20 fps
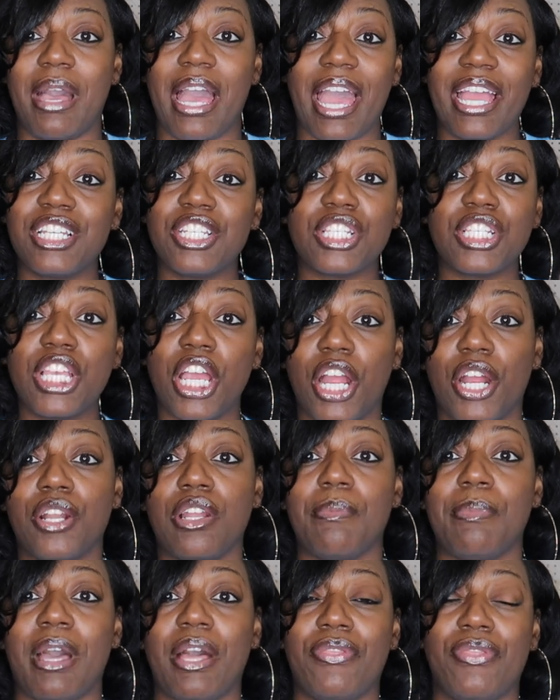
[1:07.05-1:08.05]
I just heard
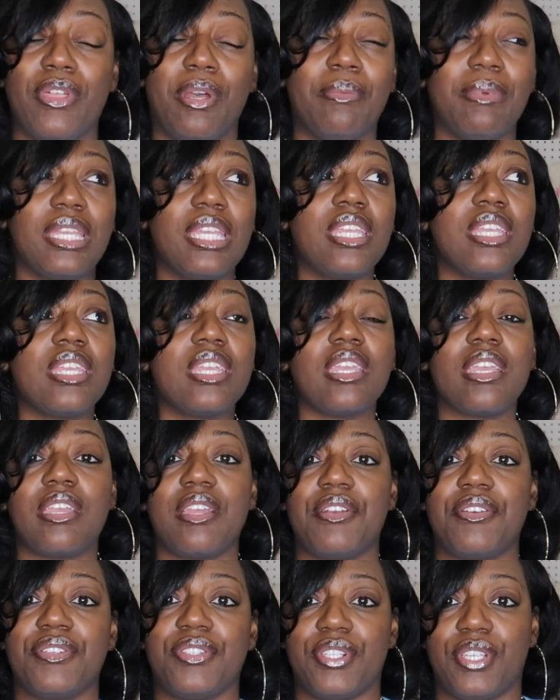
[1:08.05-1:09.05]
about them
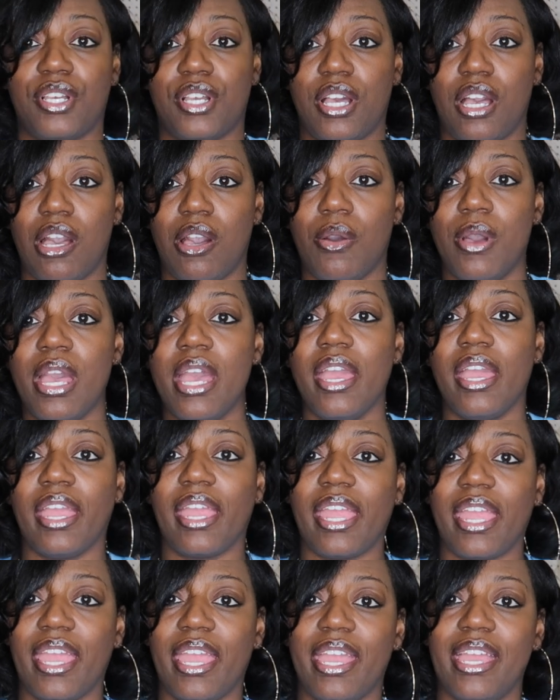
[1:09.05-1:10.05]
years ago
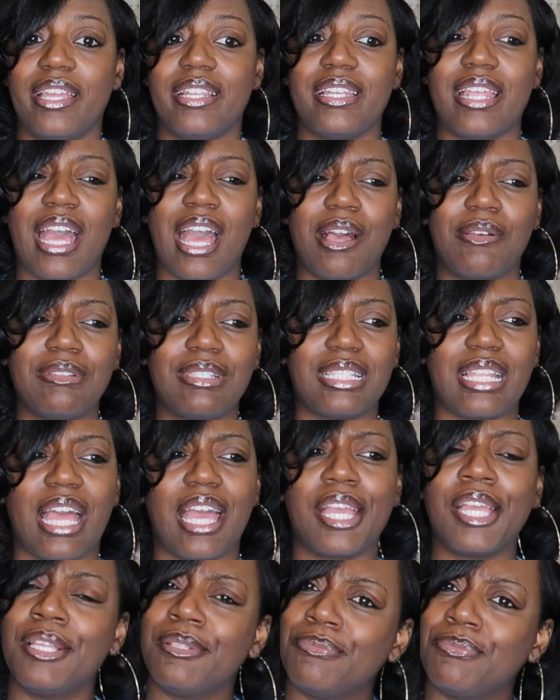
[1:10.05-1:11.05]
and I was
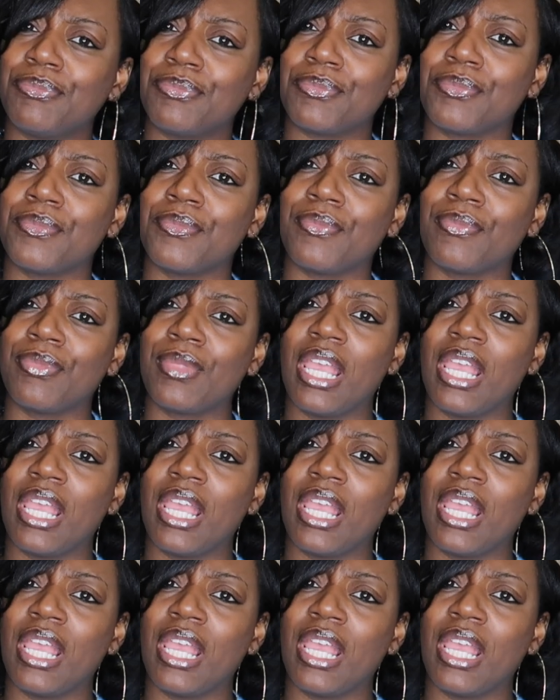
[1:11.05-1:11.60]
like, hmm,